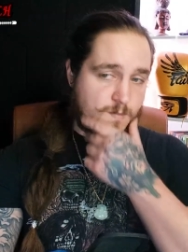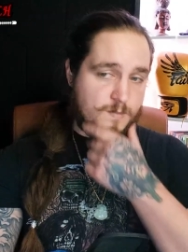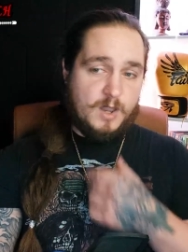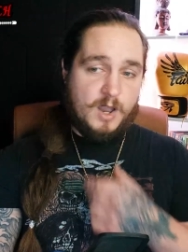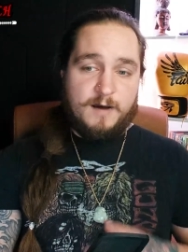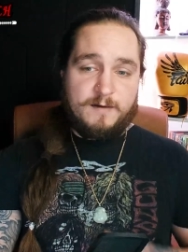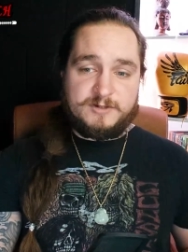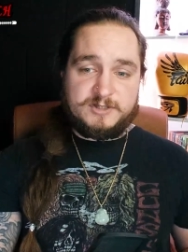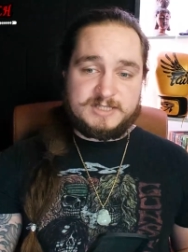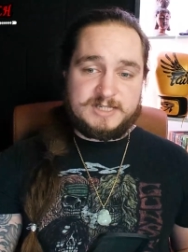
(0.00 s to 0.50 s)

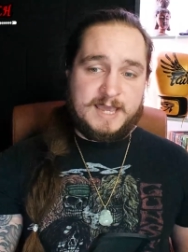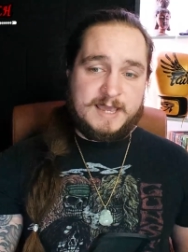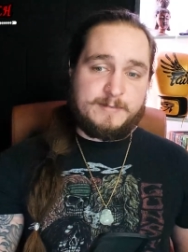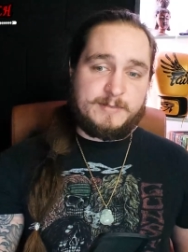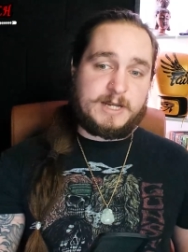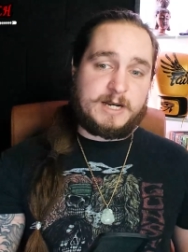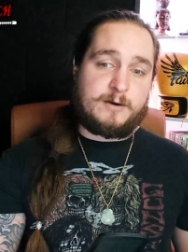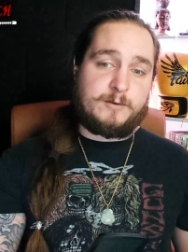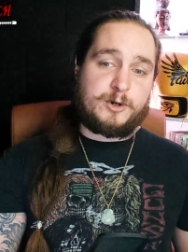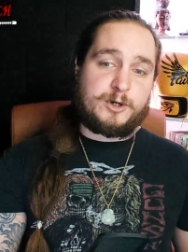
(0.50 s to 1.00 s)
of his game
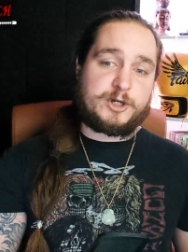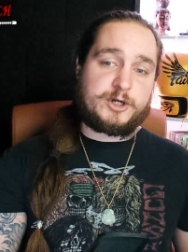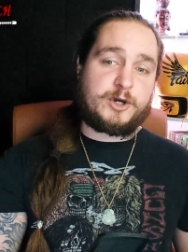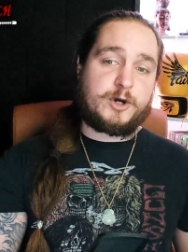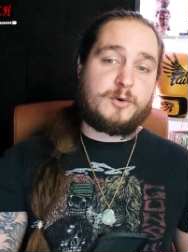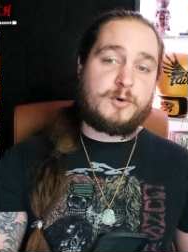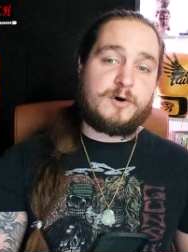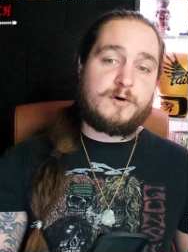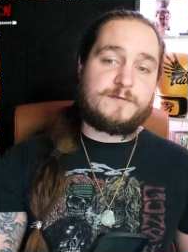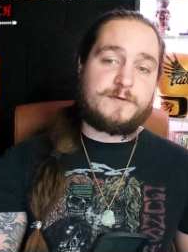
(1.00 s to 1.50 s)
that I want to
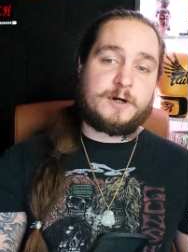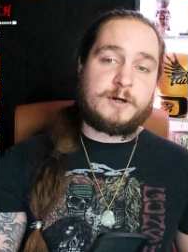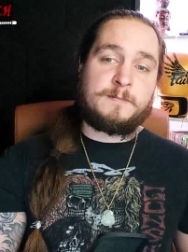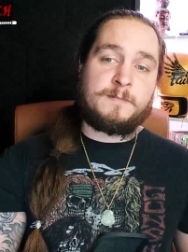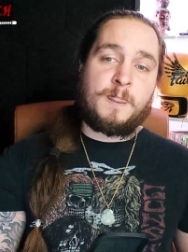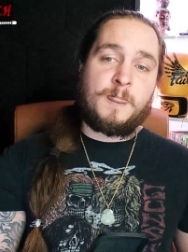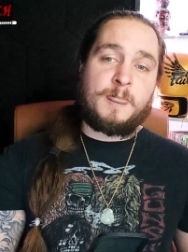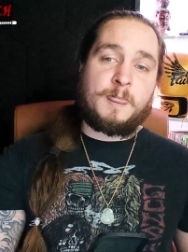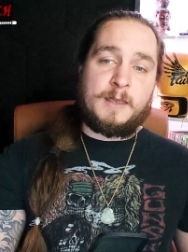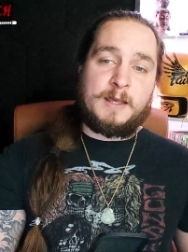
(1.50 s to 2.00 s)
go over
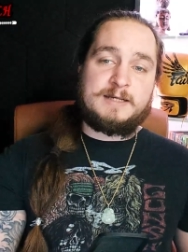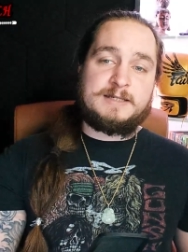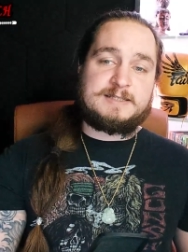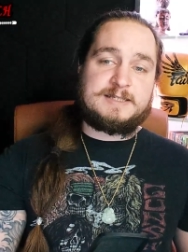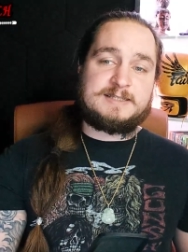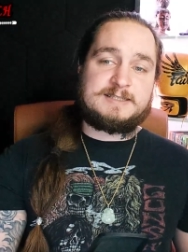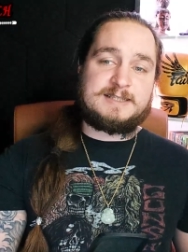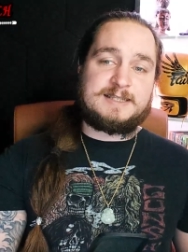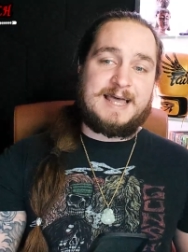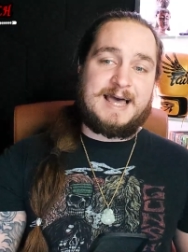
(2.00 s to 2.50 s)
is
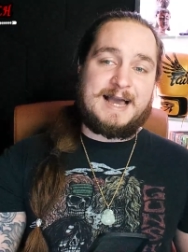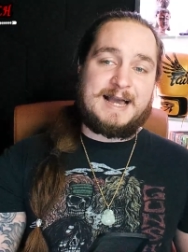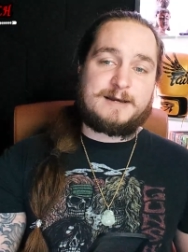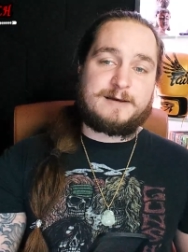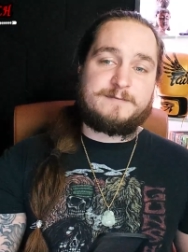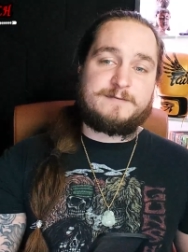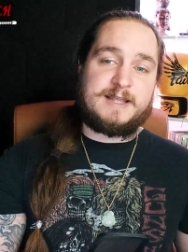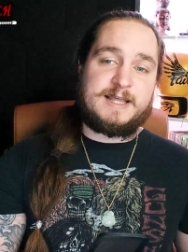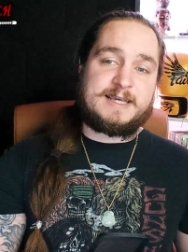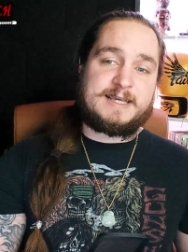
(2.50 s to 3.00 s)
his lack
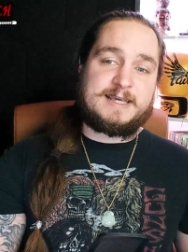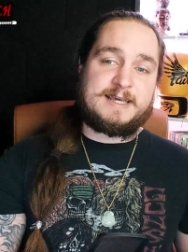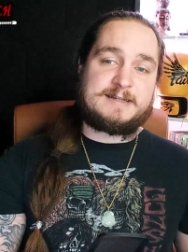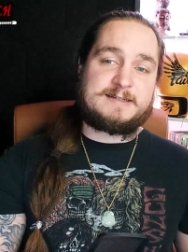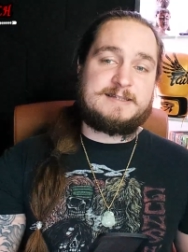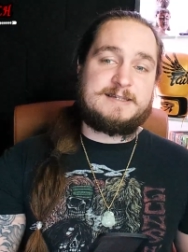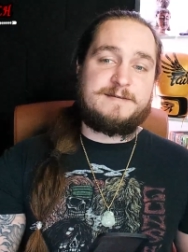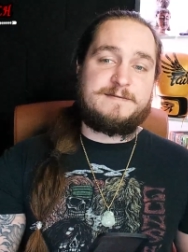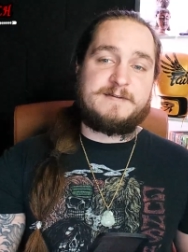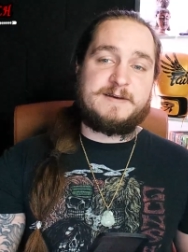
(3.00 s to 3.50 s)
of leg kick
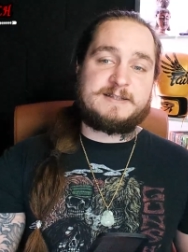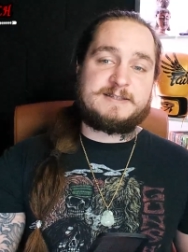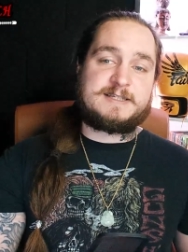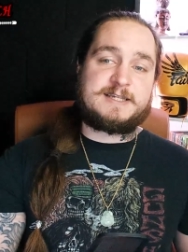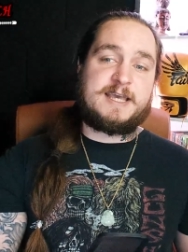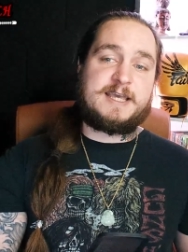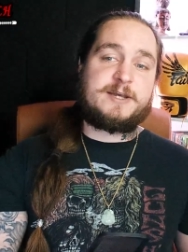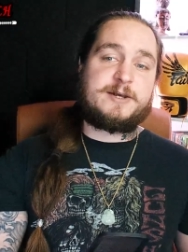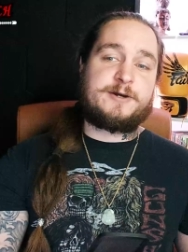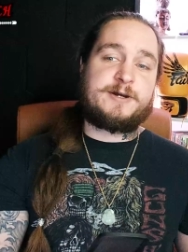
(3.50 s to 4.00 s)
defense.
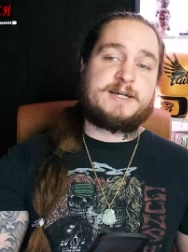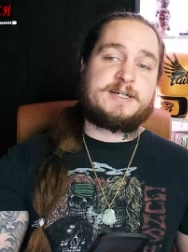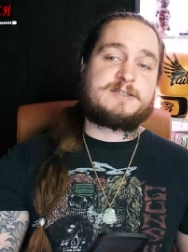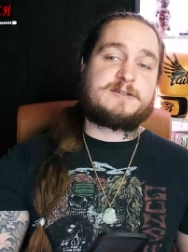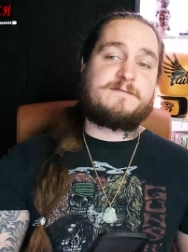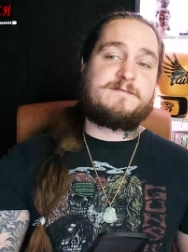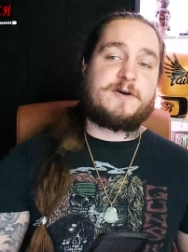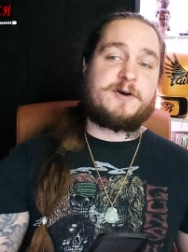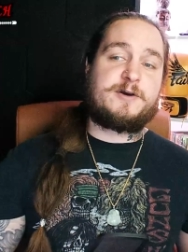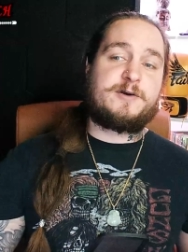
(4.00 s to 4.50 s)
Okay, Yuri has a
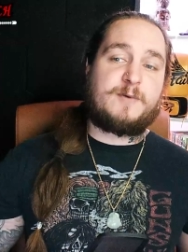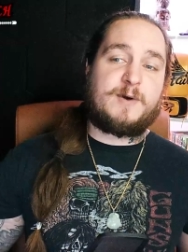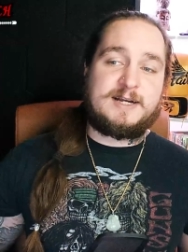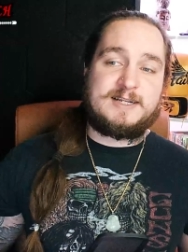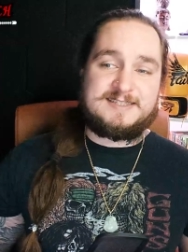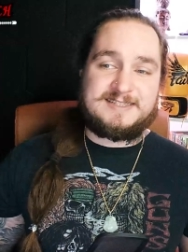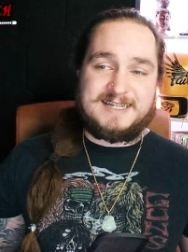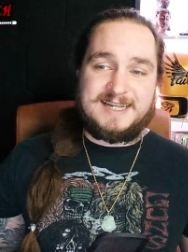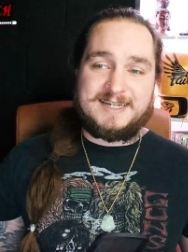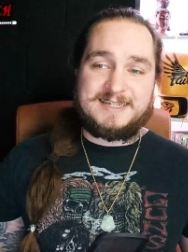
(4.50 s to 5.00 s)
very
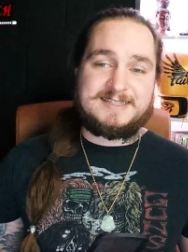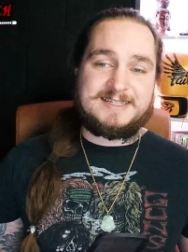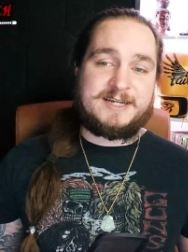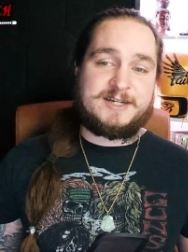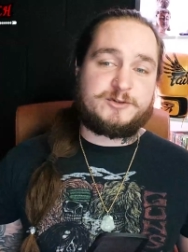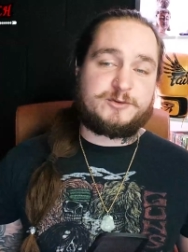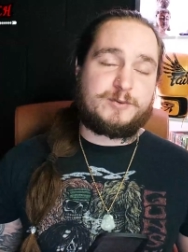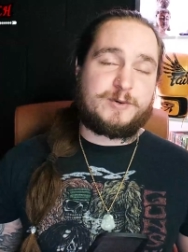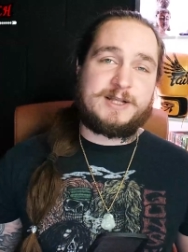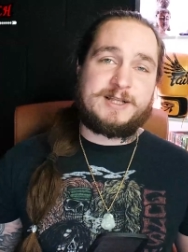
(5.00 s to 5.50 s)
wide stance and
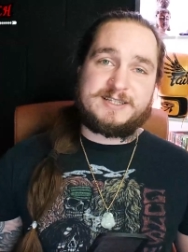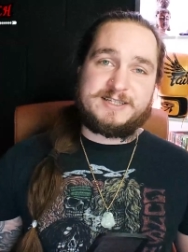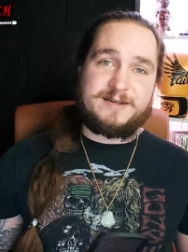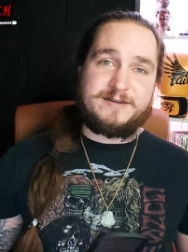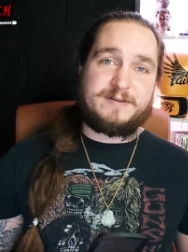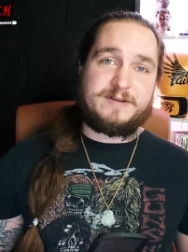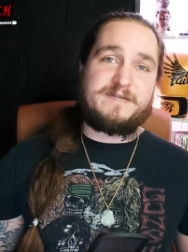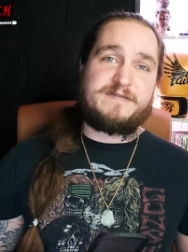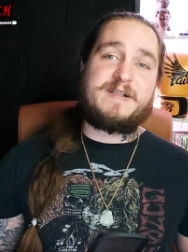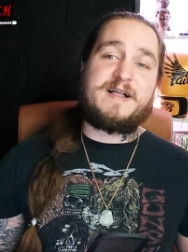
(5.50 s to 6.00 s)
is
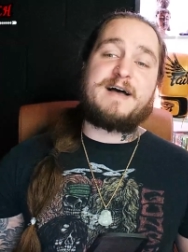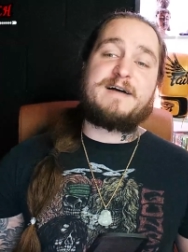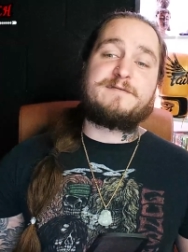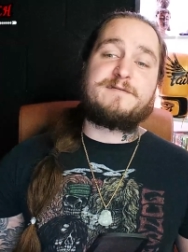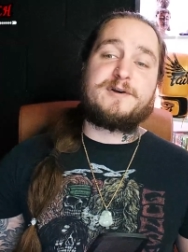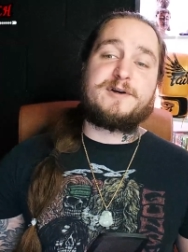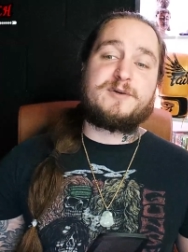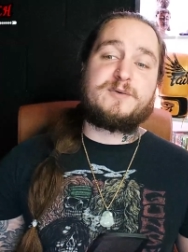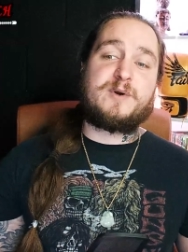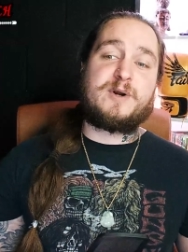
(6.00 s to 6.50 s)
relatively flat
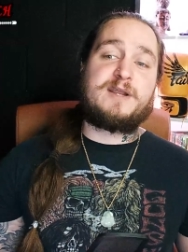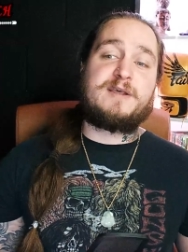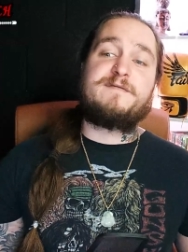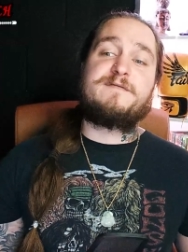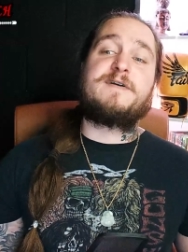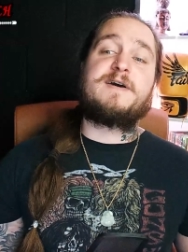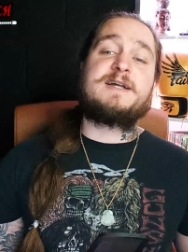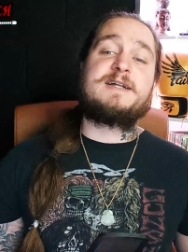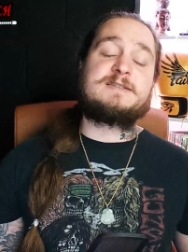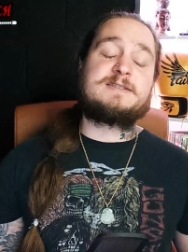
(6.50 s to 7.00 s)
footed when he
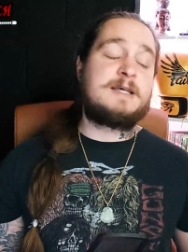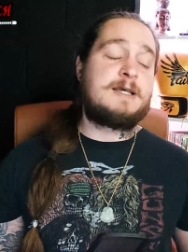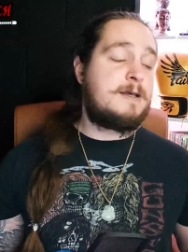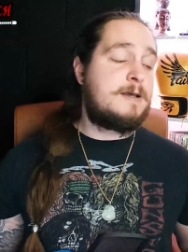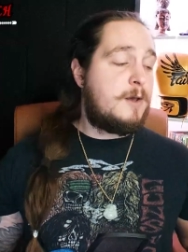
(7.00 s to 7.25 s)
fights,